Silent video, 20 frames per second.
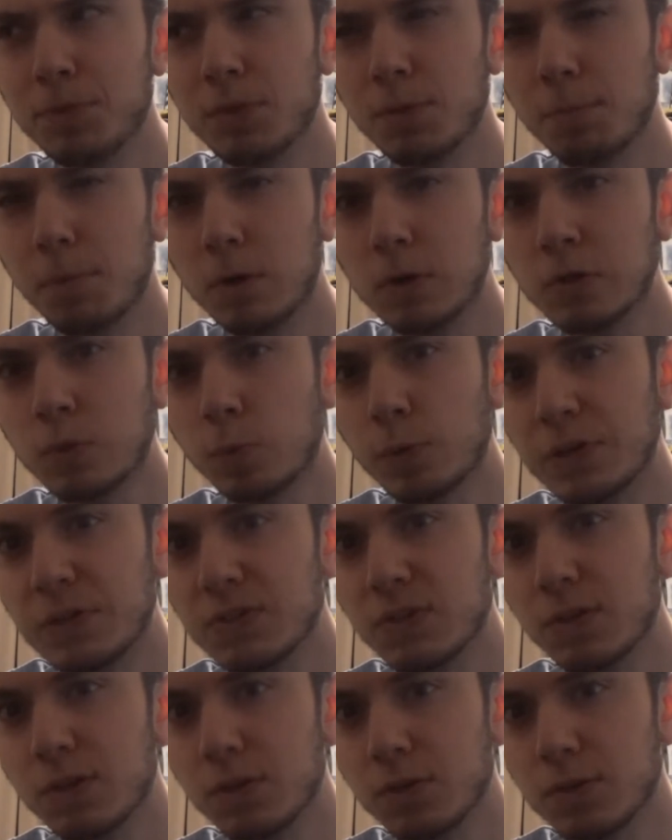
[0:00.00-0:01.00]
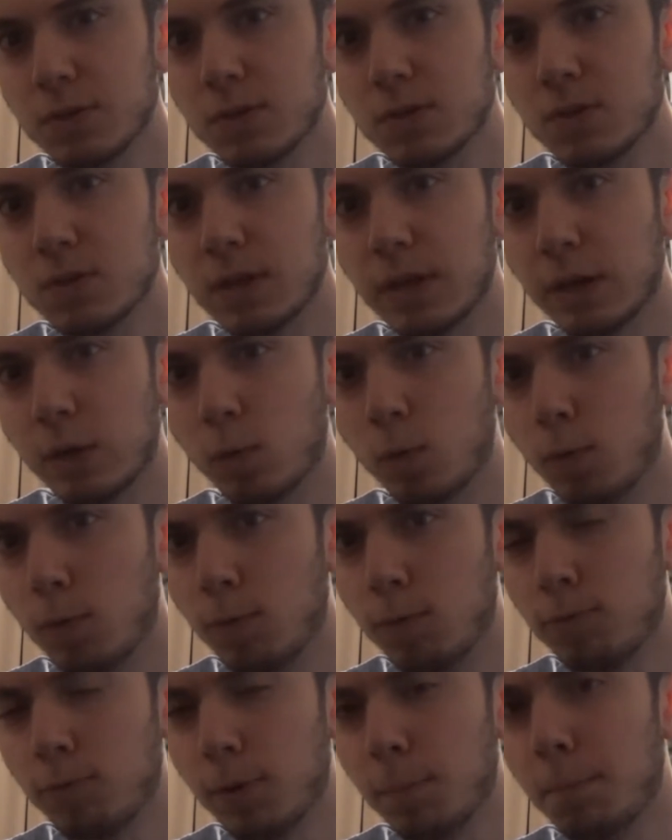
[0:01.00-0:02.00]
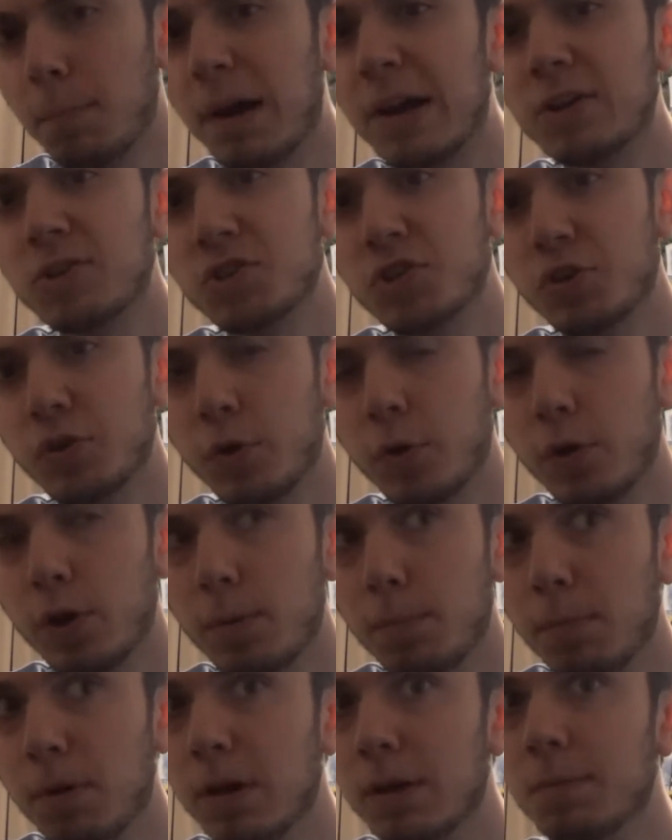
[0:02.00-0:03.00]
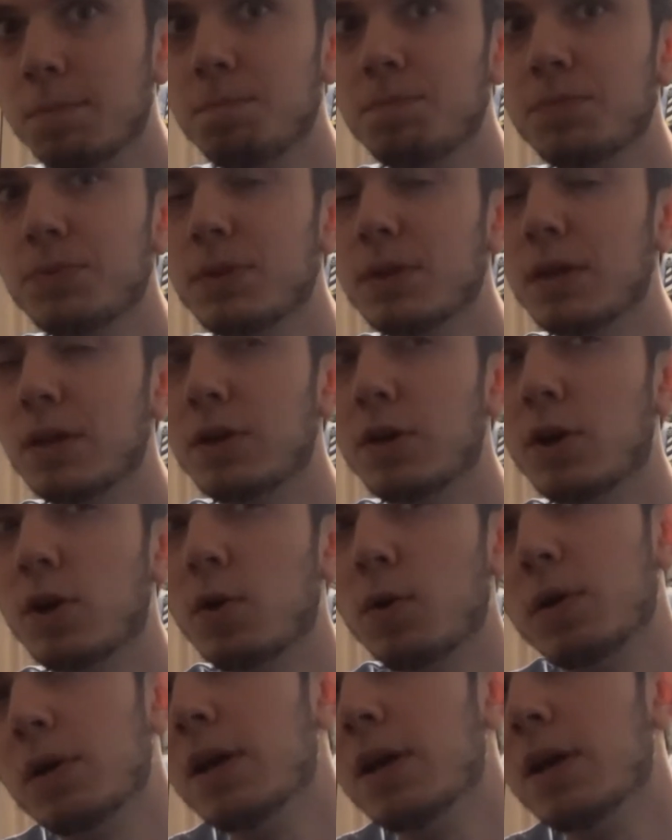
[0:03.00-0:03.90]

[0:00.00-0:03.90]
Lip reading: most recent single from Mike Shinoda, but, you know,